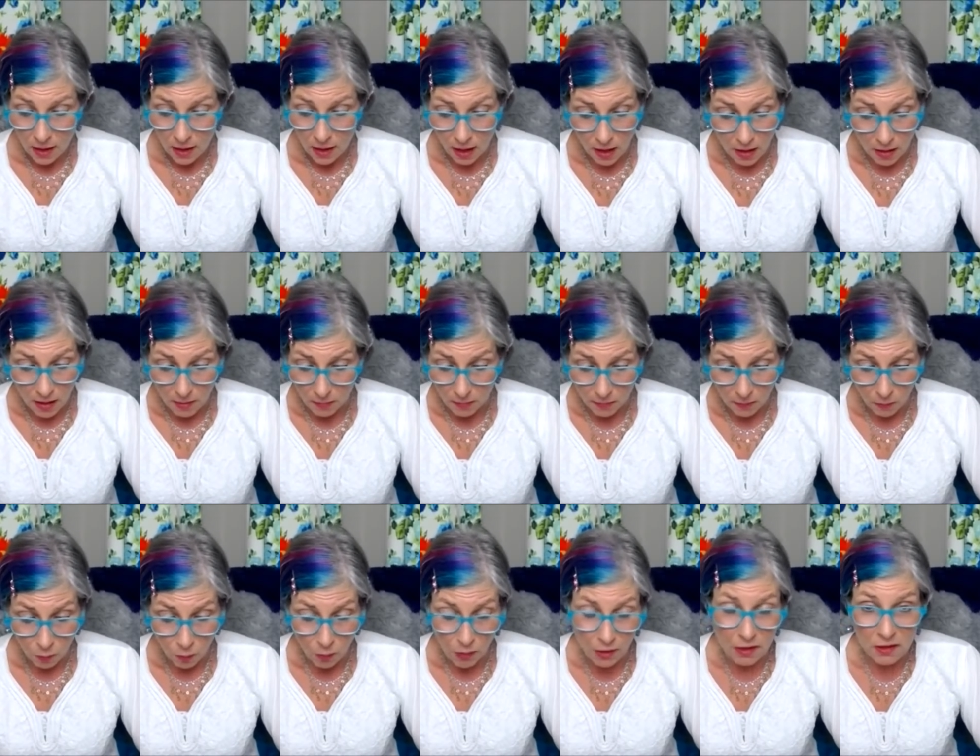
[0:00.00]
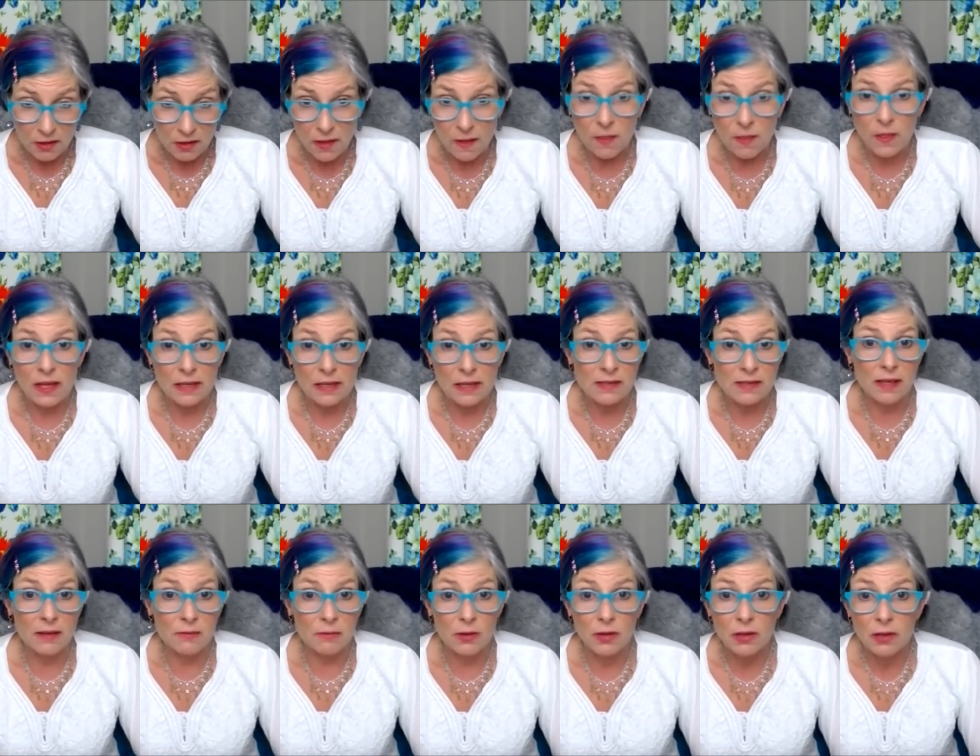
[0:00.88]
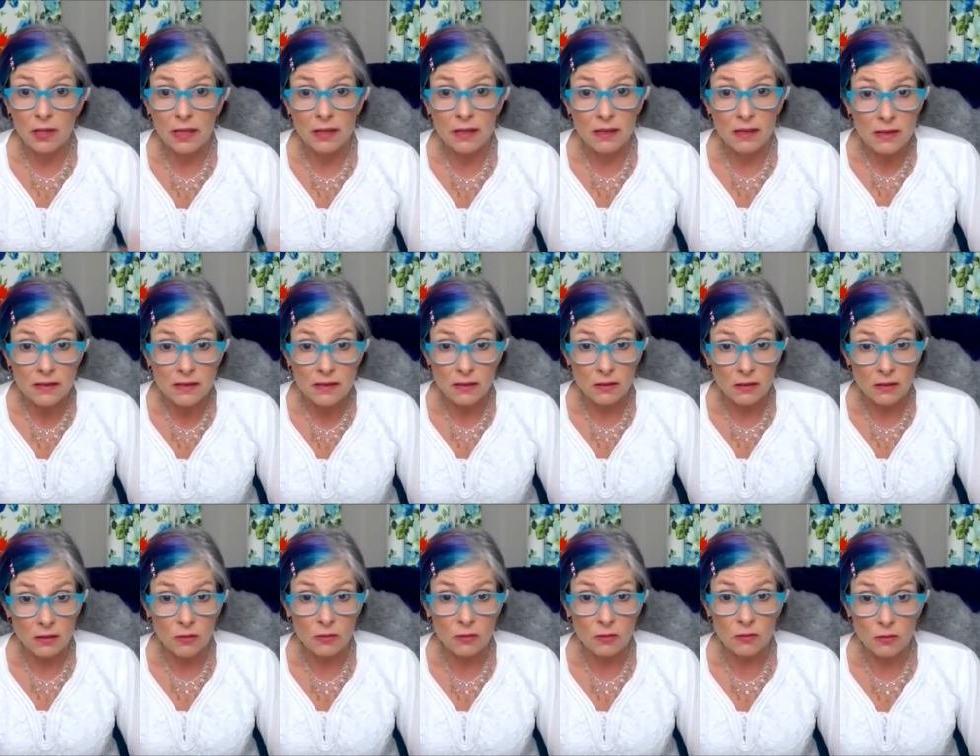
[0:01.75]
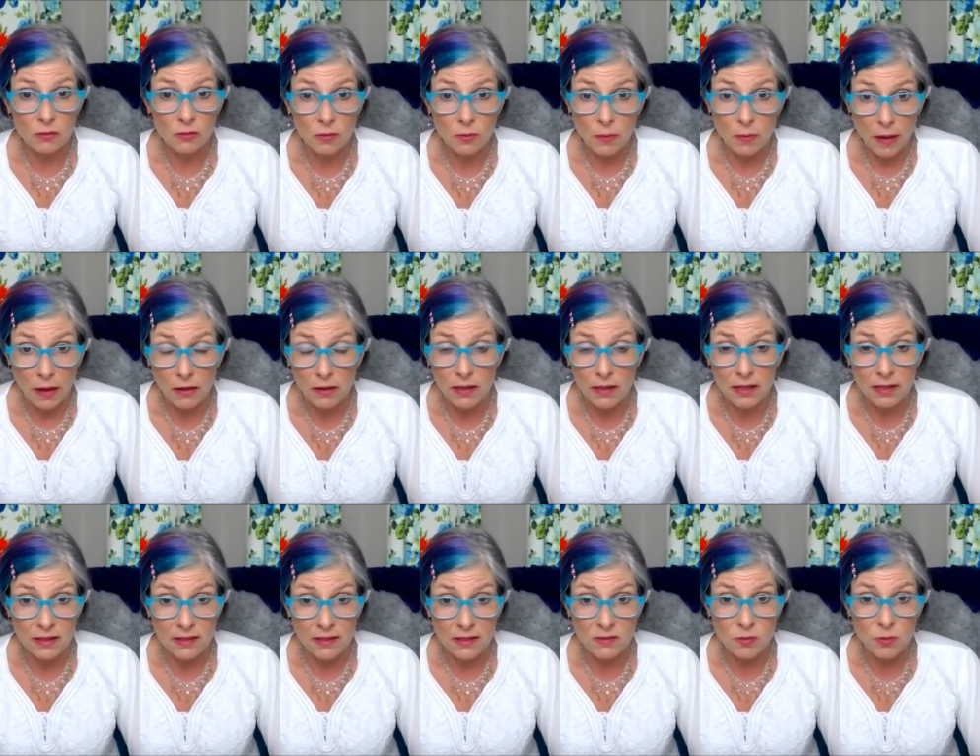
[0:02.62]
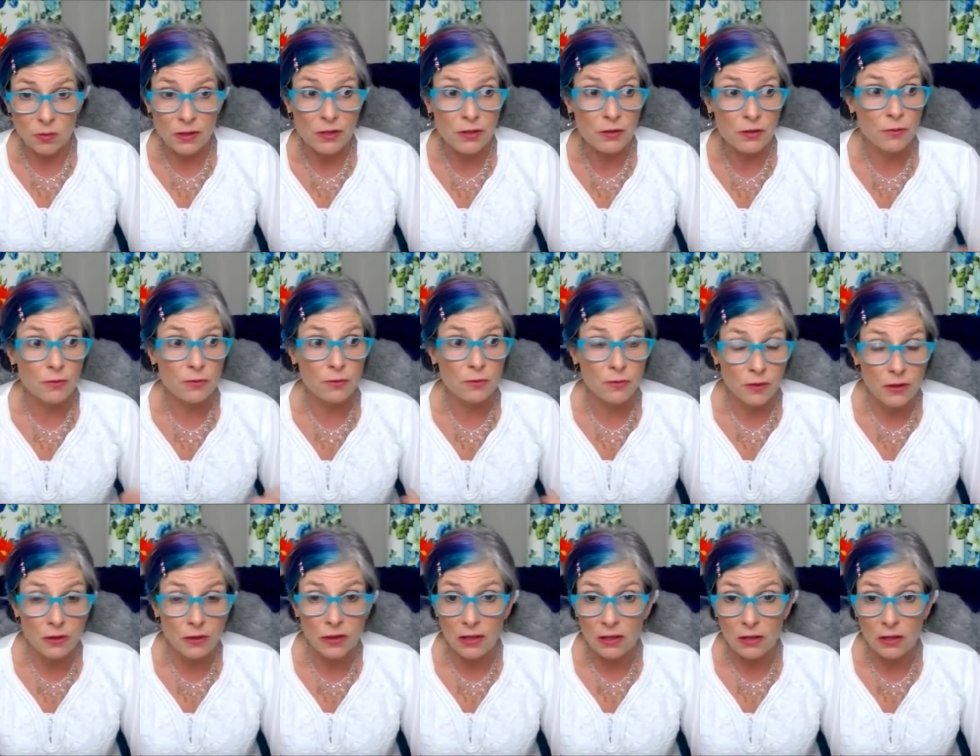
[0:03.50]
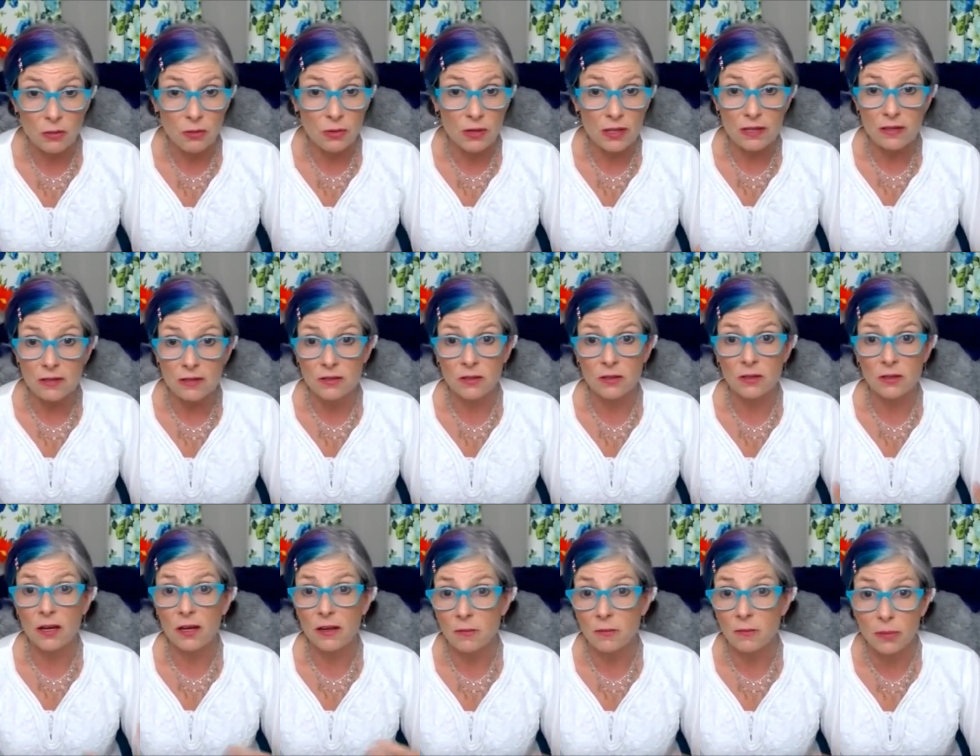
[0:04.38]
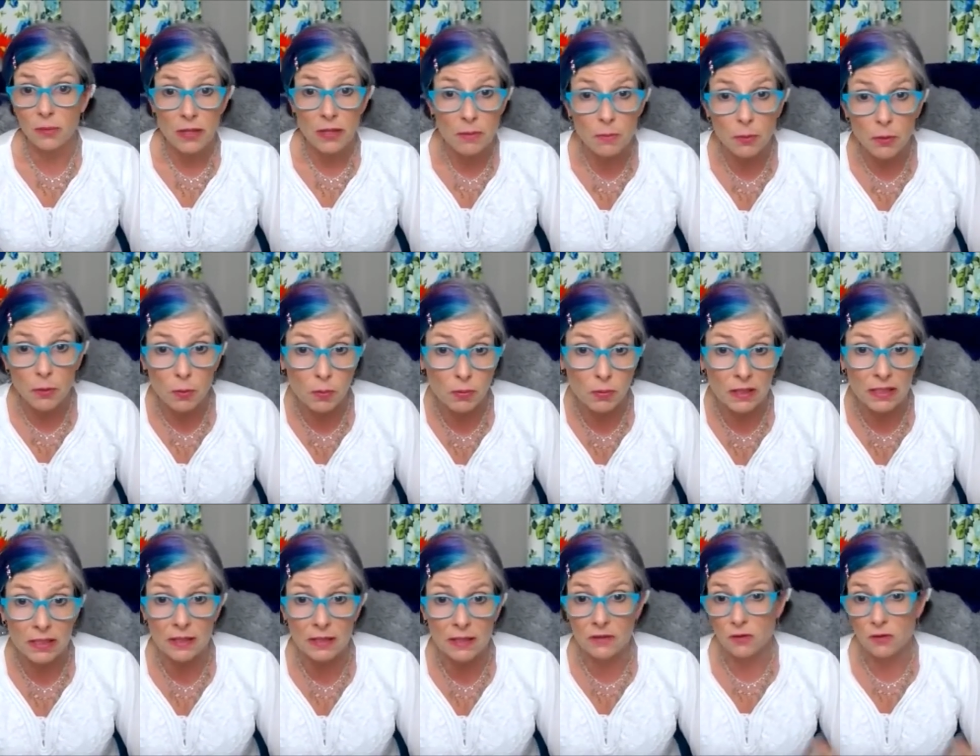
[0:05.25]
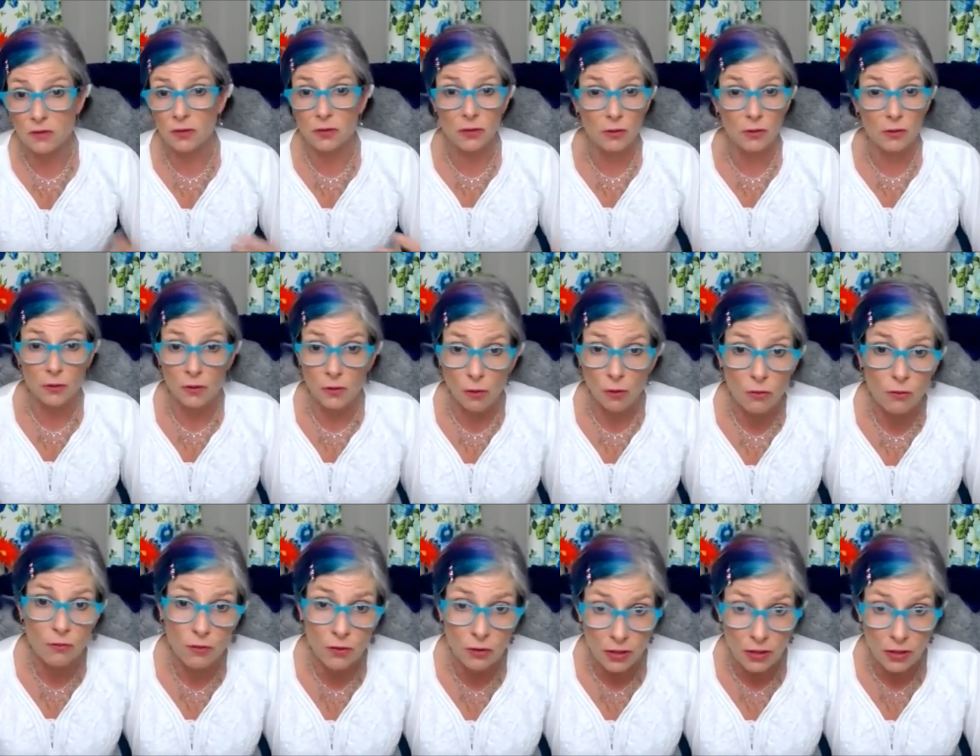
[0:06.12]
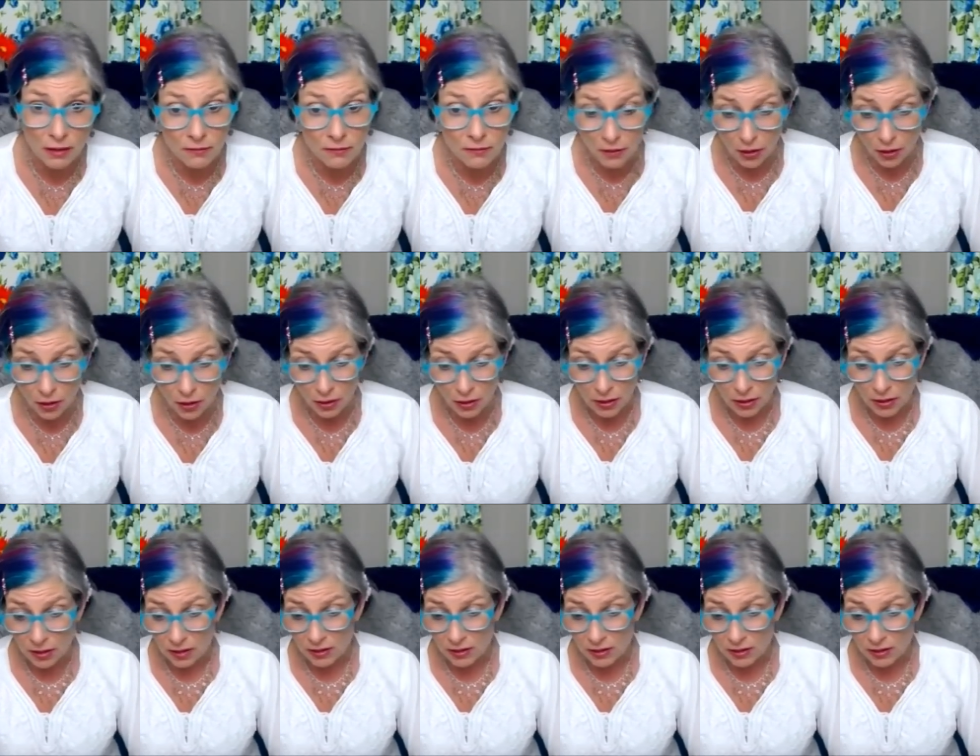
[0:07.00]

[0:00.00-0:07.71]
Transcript: Um, one of the things that really is a uh, repellent is when you feel like you need to kind of people please or you're an overgiver.